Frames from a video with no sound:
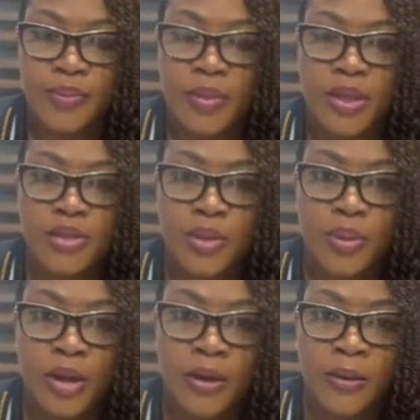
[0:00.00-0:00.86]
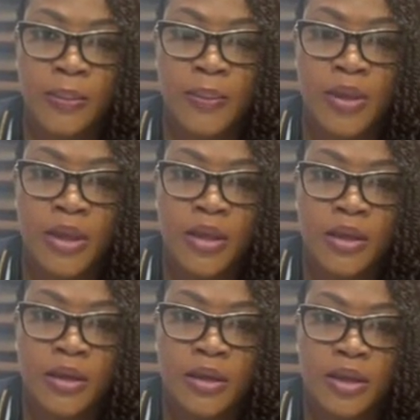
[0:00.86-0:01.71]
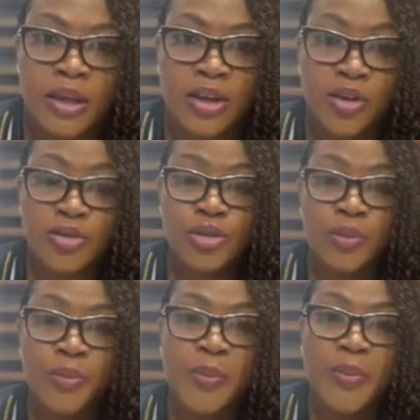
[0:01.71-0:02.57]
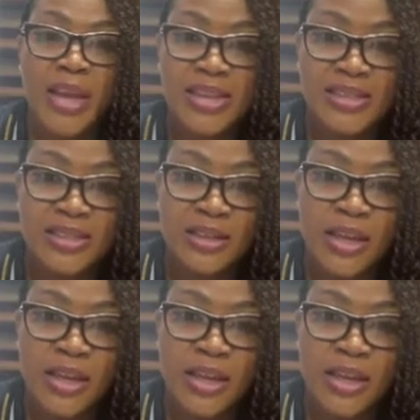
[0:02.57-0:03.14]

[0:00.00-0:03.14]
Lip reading: So it also prepares